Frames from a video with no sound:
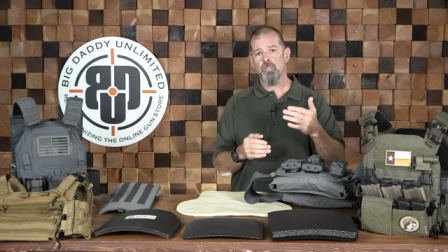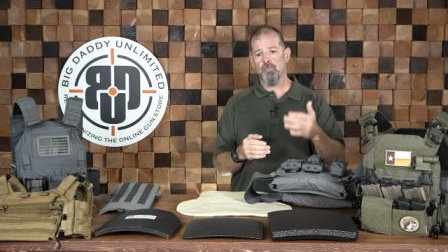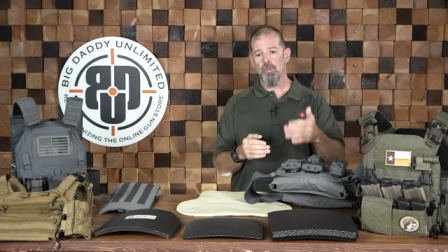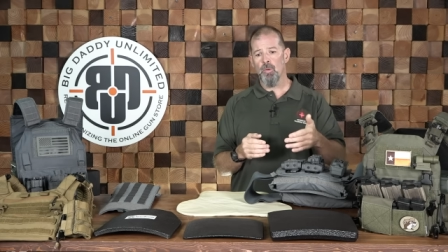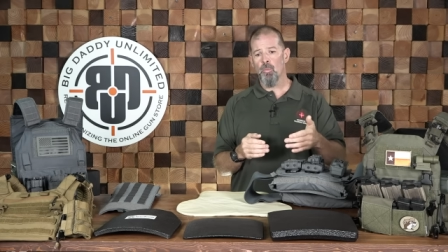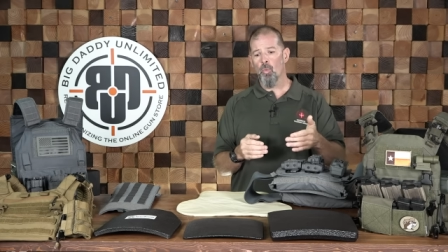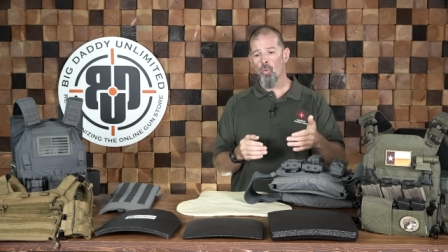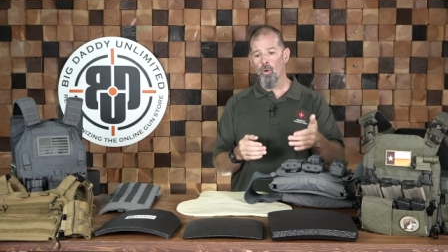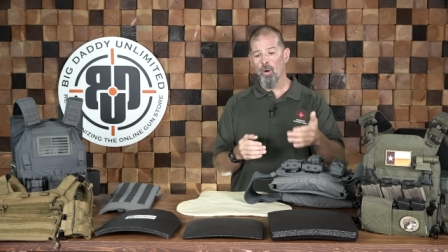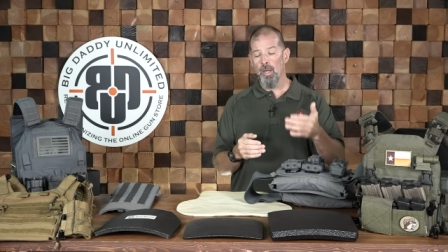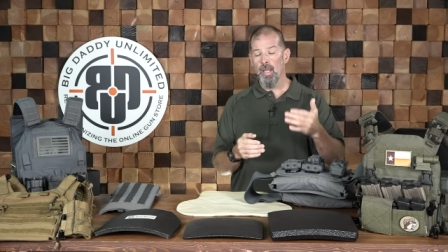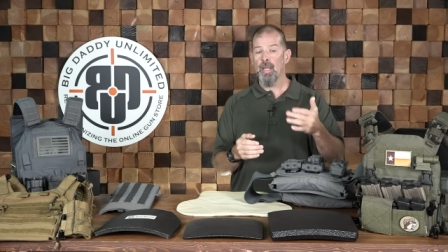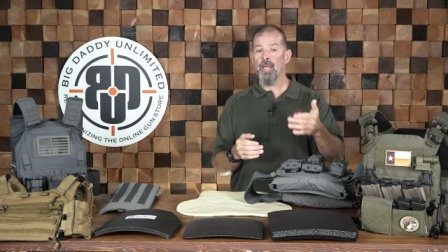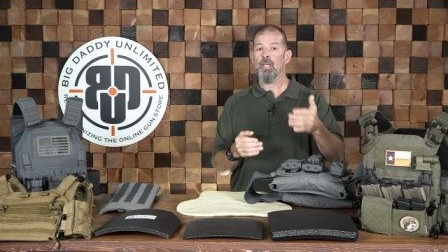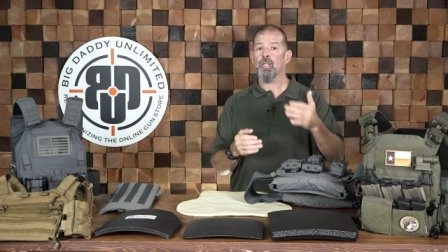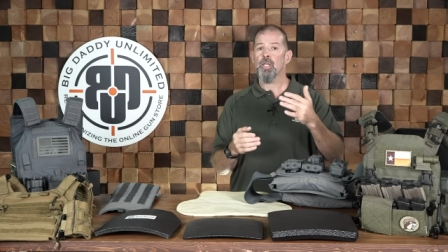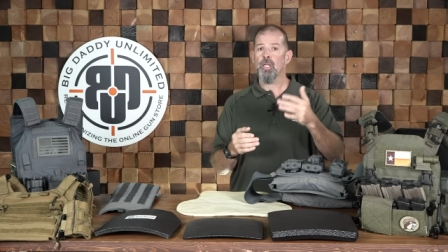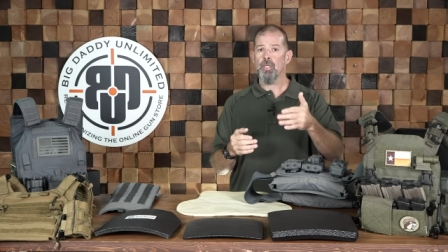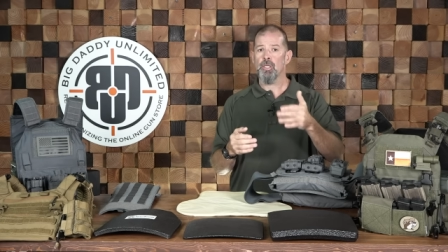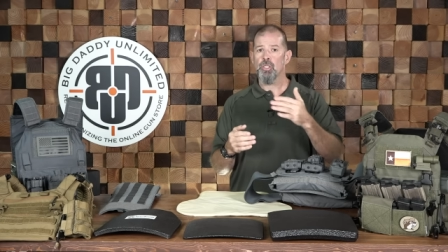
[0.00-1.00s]
to be worn
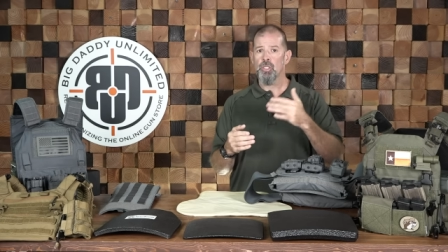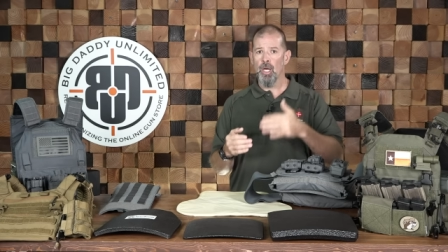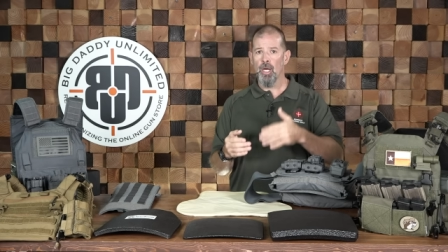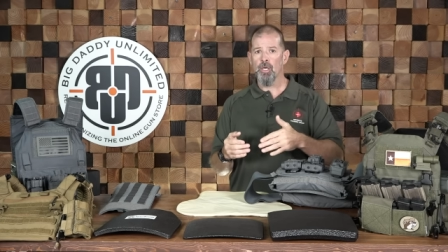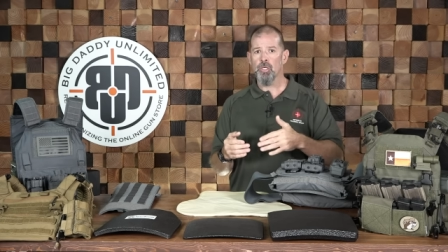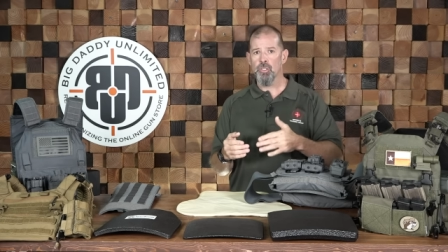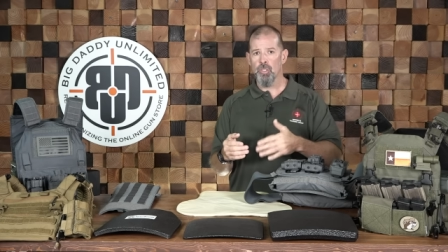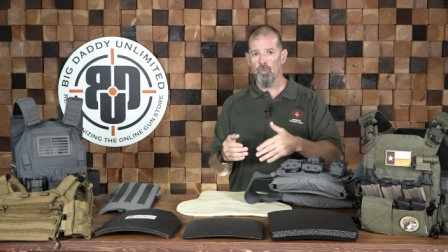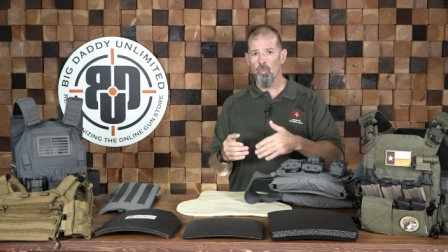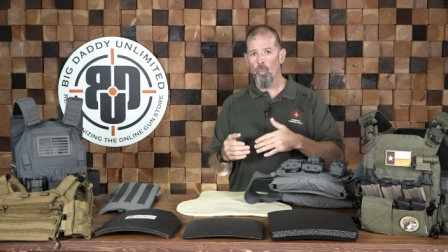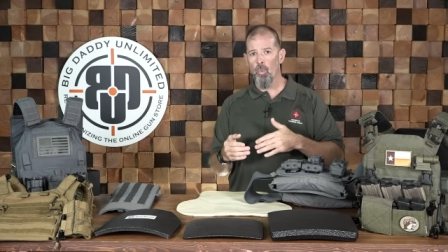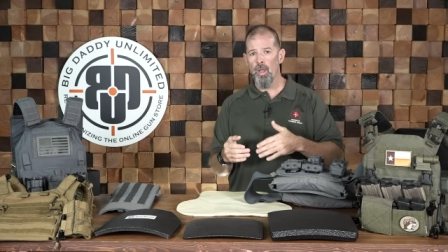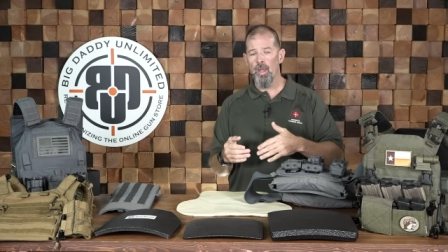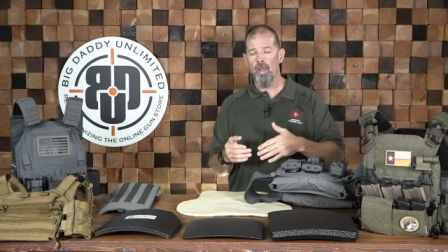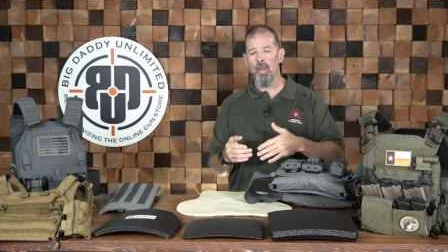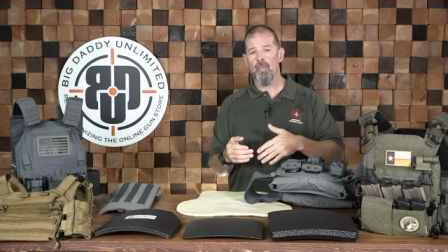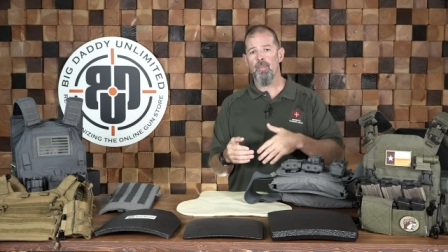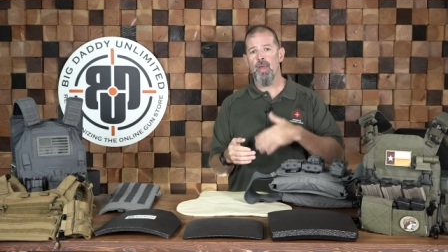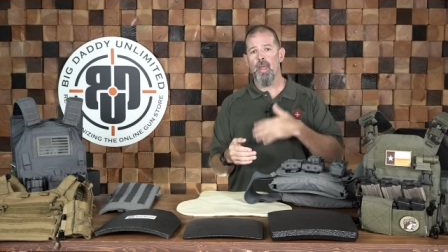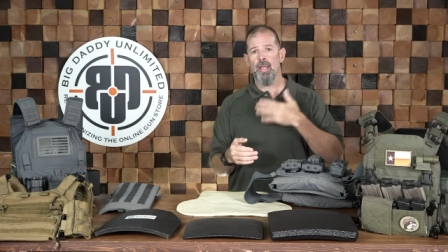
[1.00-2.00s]
in conjunction
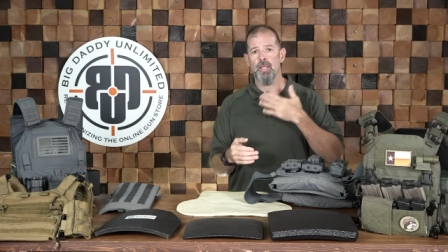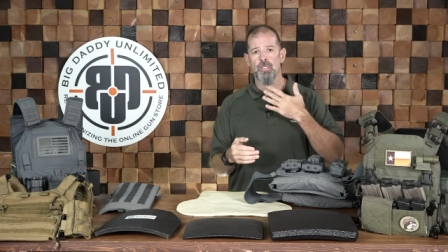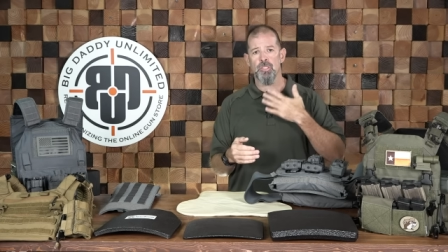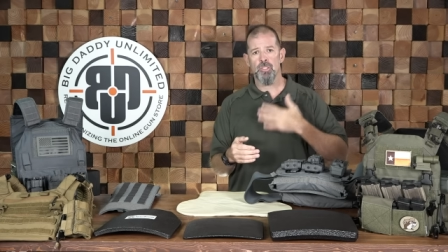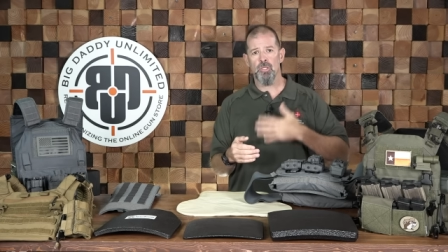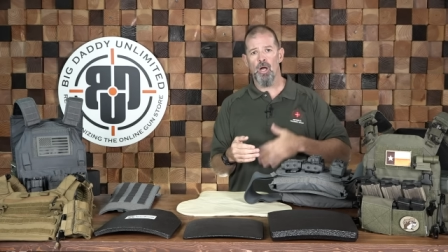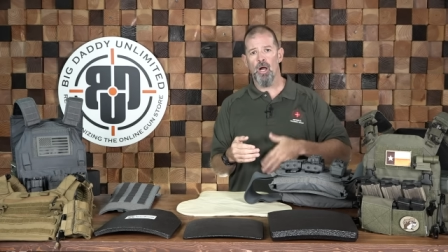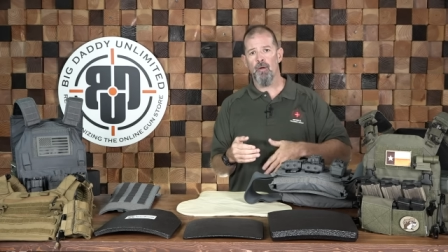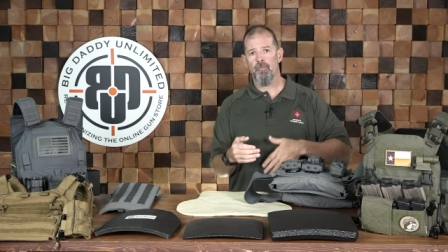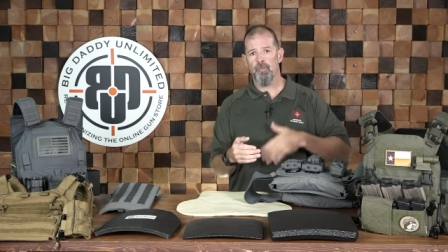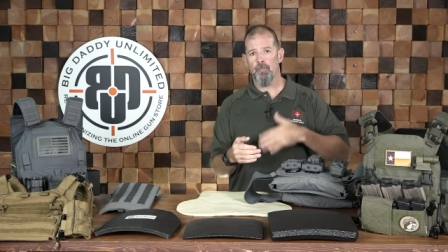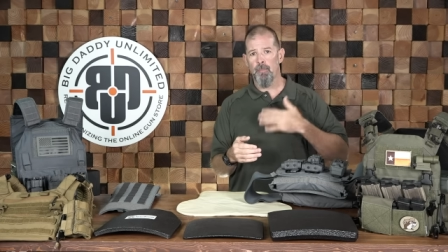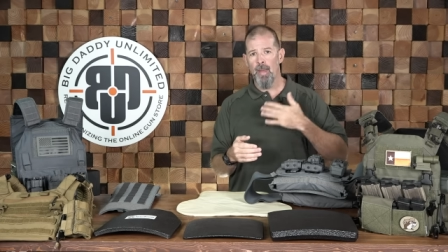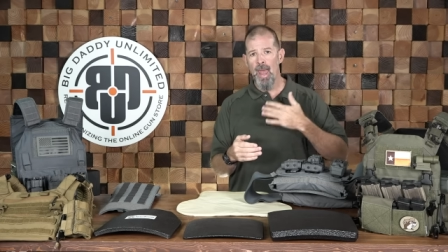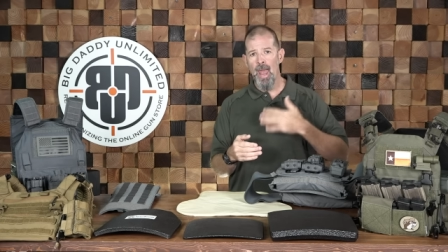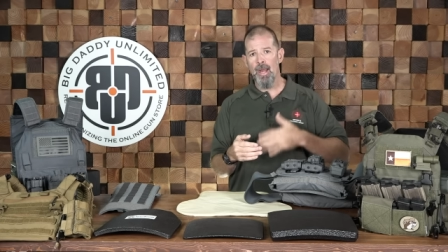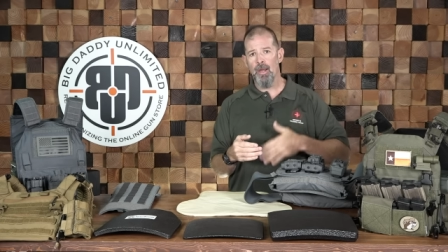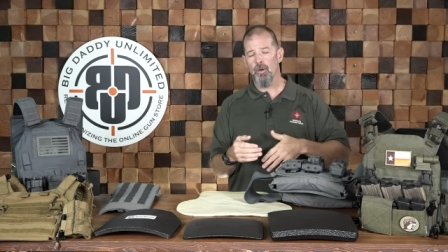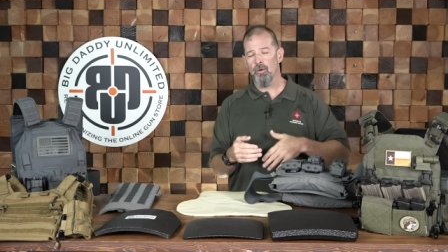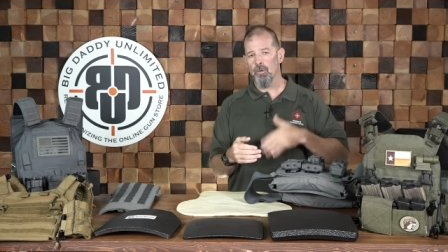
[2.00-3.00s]
with a soft
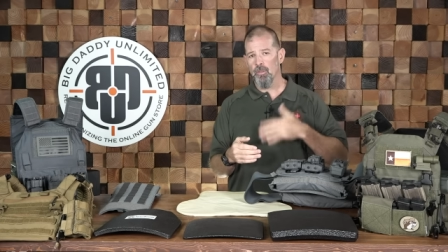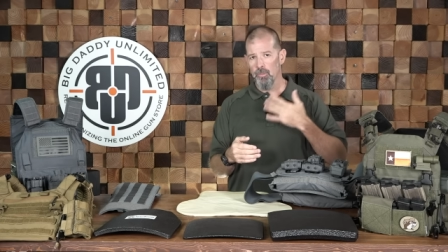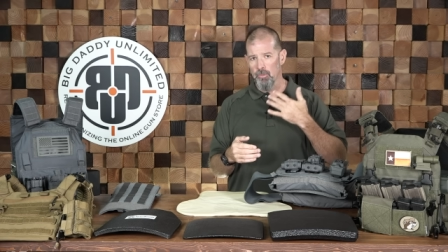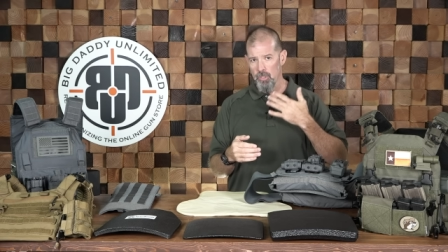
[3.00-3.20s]
backer,